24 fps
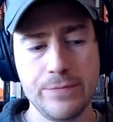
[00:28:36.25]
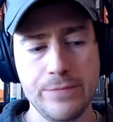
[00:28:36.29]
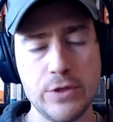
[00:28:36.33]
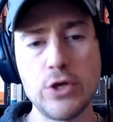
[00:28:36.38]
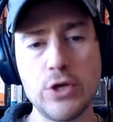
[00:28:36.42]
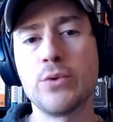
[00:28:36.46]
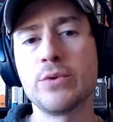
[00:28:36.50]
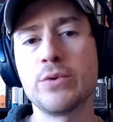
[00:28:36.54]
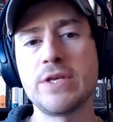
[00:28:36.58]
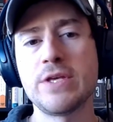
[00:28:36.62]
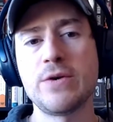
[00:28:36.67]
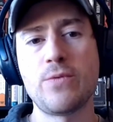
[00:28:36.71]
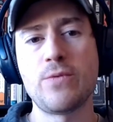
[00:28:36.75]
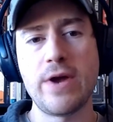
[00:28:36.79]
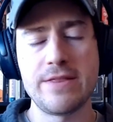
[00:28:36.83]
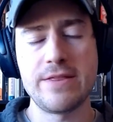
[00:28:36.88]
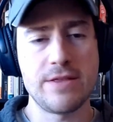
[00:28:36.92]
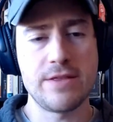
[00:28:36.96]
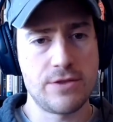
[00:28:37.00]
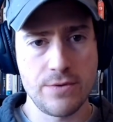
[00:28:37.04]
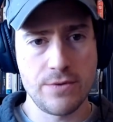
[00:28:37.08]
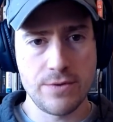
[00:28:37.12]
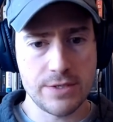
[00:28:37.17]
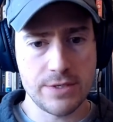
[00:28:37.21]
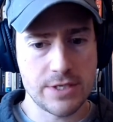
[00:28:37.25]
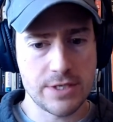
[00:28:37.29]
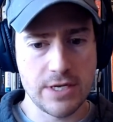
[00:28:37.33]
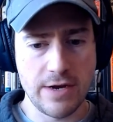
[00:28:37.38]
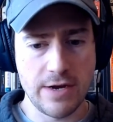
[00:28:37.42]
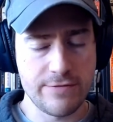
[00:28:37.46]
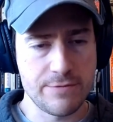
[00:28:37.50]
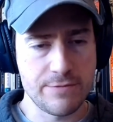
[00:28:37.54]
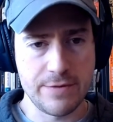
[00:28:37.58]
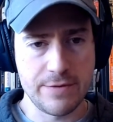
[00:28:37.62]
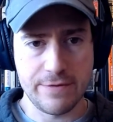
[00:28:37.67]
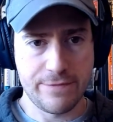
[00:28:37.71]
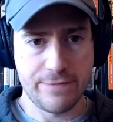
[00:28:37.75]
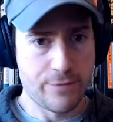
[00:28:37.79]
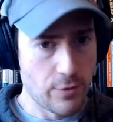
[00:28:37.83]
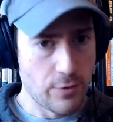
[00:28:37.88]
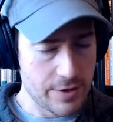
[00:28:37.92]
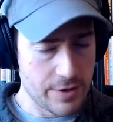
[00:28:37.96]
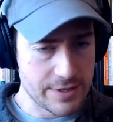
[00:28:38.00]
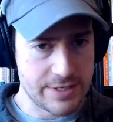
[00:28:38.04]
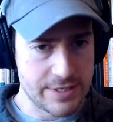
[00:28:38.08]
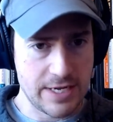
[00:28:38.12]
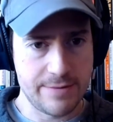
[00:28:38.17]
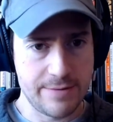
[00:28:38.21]
The only way that the U.S. government,
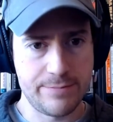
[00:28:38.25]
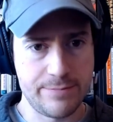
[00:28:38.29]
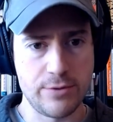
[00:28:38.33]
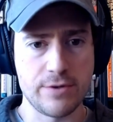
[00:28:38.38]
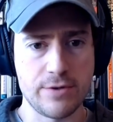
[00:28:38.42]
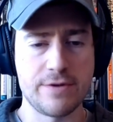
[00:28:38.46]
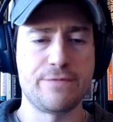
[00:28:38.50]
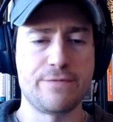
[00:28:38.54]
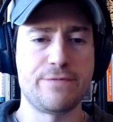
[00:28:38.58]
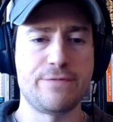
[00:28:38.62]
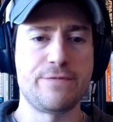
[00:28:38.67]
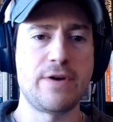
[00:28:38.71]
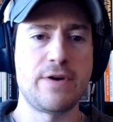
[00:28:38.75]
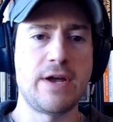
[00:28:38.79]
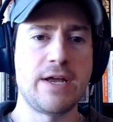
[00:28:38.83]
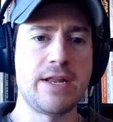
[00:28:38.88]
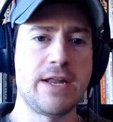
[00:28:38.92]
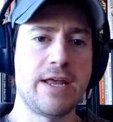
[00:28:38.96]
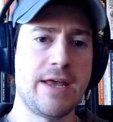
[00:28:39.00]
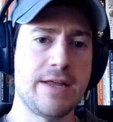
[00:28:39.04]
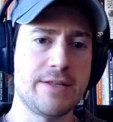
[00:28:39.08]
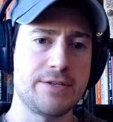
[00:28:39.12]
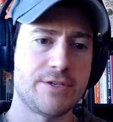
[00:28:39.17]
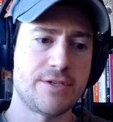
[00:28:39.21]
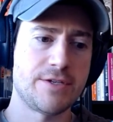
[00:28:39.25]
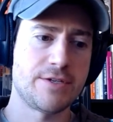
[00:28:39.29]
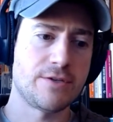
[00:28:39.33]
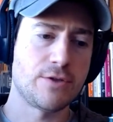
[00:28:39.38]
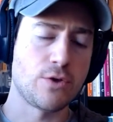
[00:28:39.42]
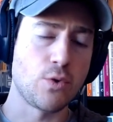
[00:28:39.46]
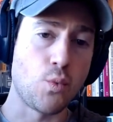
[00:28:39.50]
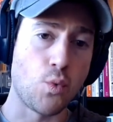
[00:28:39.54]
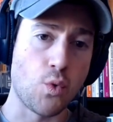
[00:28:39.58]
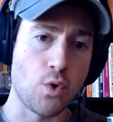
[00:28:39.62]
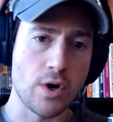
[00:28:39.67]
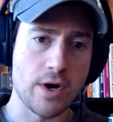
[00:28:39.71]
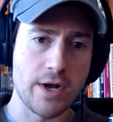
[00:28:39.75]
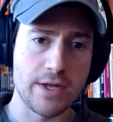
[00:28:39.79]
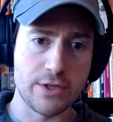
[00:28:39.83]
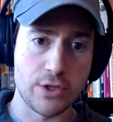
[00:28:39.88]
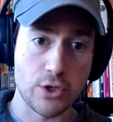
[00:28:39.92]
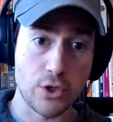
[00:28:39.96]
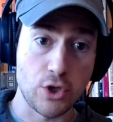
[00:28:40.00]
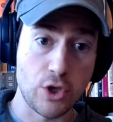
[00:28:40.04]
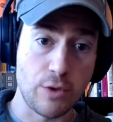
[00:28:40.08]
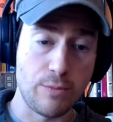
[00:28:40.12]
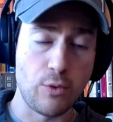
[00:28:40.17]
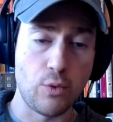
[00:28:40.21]
for example, can finance the
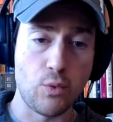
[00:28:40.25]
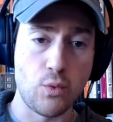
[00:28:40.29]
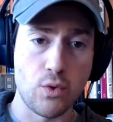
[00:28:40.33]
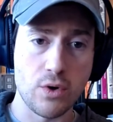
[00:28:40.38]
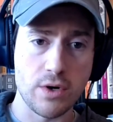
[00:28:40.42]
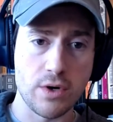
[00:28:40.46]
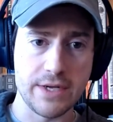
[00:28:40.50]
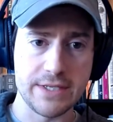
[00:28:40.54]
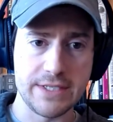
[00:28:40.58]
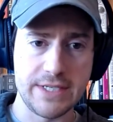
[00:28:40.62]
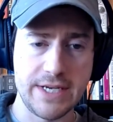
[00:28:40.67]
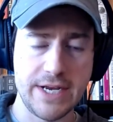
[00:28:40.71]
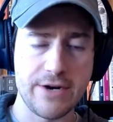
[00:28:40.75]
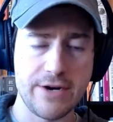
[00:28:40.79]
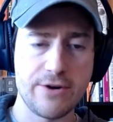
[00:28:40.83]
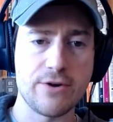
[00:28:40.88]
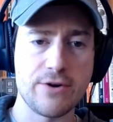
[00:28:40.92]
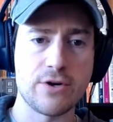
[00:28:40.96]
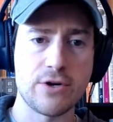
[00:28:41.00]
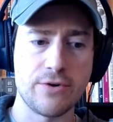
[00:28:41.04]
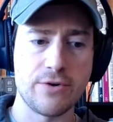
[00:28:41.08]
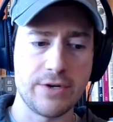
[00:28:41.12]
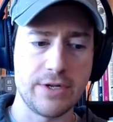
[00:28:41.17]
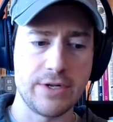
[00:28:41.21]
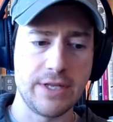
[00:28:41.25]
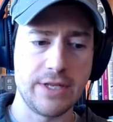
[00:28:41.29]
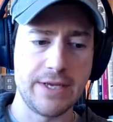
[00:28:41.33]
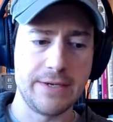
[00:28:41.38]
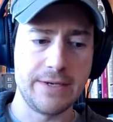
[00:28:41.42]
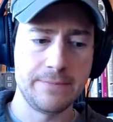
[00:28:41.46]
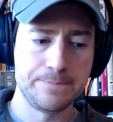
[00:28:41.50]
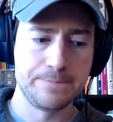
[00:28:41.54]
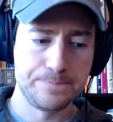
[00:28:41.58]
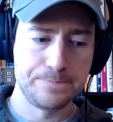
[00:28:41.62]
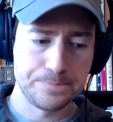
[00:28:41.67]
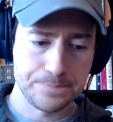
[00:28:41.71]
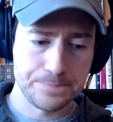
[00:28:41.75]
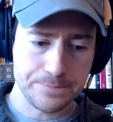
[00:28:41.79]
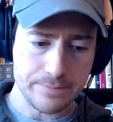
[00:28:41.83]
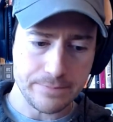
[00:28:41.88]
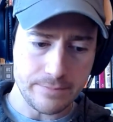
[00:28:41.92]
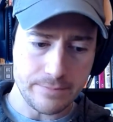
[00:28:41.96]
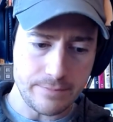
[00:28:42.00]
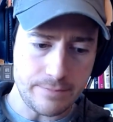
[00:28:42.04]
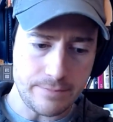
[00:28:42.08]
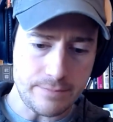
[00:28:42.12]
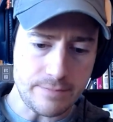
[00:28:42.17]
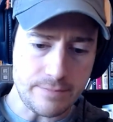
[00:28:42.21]
global war on terror currently
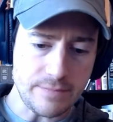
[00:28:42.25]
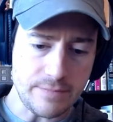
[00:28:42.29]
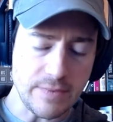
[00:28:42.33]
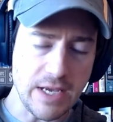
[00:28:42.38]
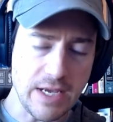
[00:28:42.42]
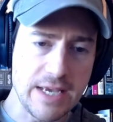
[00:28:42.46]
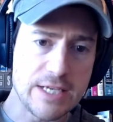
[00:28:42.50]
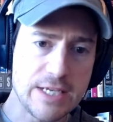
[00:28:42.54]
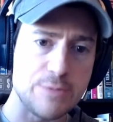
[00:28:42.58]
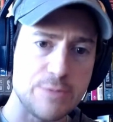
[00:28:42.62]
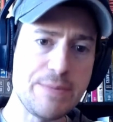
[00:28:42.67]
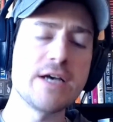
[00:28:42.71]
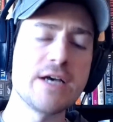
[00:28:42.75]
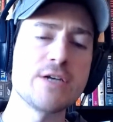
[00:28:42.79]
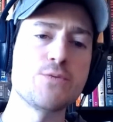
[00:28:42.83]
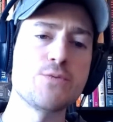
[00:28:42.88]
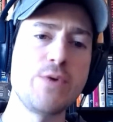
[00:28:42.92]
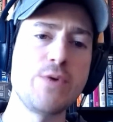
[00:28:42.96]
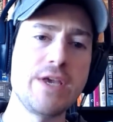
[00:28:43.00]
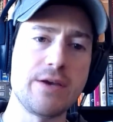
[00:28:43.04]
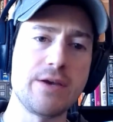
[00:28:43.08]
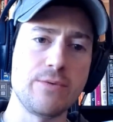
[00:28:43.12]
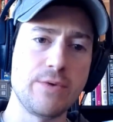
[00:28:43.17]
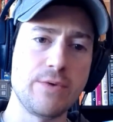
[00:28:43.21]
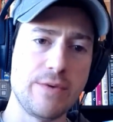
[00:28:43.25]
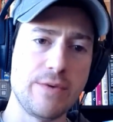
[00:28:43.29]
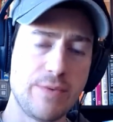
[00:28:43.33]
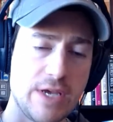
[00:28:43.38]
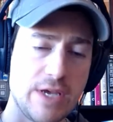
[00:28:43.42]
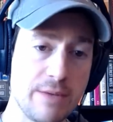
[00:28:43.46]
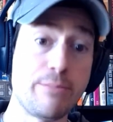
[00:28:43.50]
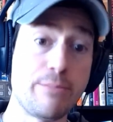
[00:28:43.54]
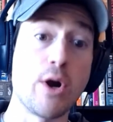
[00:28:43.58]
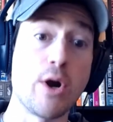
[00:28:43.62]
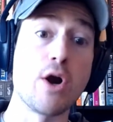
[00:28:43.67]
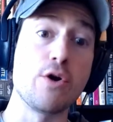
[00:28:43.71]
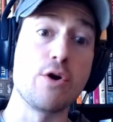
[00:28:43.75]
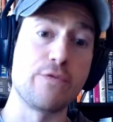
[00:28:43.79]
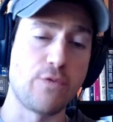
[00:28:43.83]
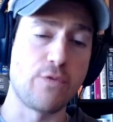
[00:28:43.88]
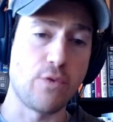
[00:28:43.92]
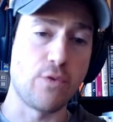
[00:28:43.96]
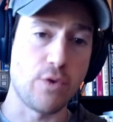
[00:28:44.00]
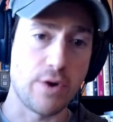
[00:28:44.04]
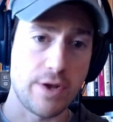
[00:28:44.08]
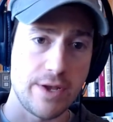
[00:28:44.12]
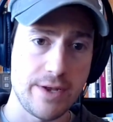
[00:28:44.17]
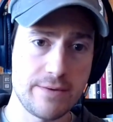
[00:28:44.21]
is because we can borrow
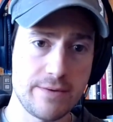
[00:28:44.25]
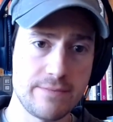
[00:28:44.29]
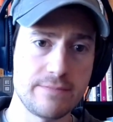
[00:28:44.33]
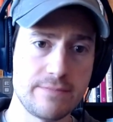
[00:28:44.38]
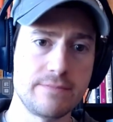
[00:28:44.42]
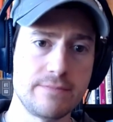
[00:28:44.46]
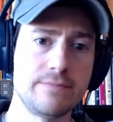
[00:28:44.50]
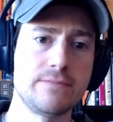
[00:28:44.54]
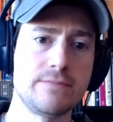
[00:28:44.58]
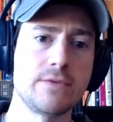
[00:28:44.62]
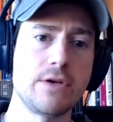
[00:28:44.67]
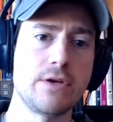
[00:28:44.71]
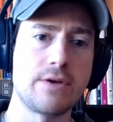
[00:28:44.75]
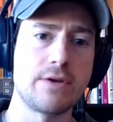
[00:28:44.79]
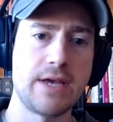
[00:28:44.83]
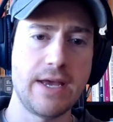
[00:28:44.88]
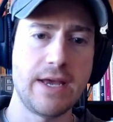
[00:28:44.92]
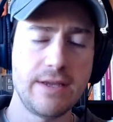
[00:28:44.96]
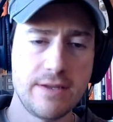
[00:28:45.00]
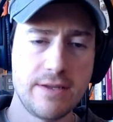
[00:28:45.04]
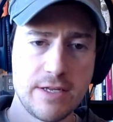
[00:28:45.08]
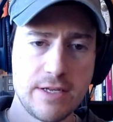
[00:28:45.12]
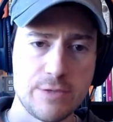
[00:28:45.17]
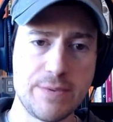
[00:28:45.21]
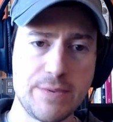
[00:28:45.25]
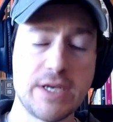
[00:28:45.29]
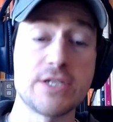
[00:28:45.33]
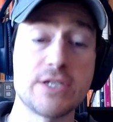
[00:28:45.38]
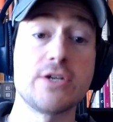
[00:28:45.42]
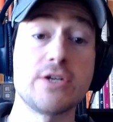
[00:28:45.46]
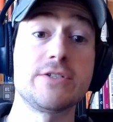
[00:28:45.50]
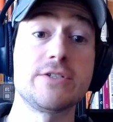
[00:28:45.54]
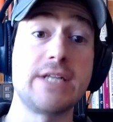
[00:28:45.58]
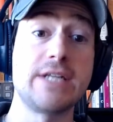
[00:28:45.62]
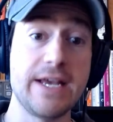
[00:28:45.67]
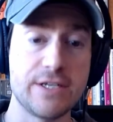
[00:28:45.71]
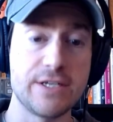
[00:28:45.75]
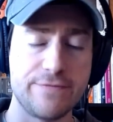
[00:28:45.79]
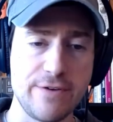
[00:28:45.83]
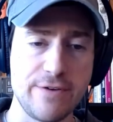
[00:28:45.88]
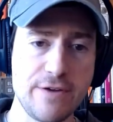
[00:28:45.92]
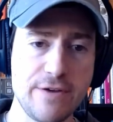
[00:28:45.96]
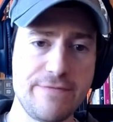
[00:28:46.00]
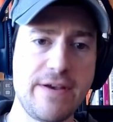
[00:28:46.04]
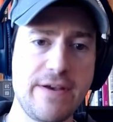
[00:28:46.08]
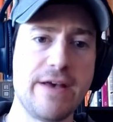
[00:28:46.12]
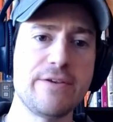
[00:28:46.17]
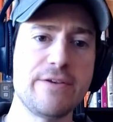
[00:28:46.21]
for it. Okay, it's because our debt is very
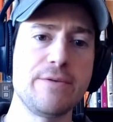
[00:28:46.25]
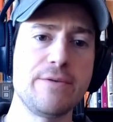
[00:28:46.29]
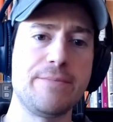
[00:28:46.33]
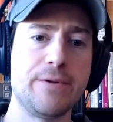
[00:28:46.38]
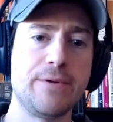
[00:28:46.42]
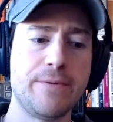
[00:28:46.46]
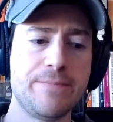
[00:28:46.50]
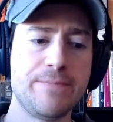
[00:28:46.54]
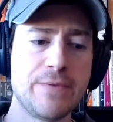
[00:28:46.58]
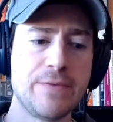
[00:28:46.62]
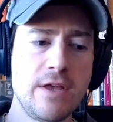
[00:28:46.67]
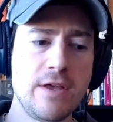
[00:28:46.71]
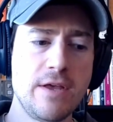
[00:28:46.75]
valuable.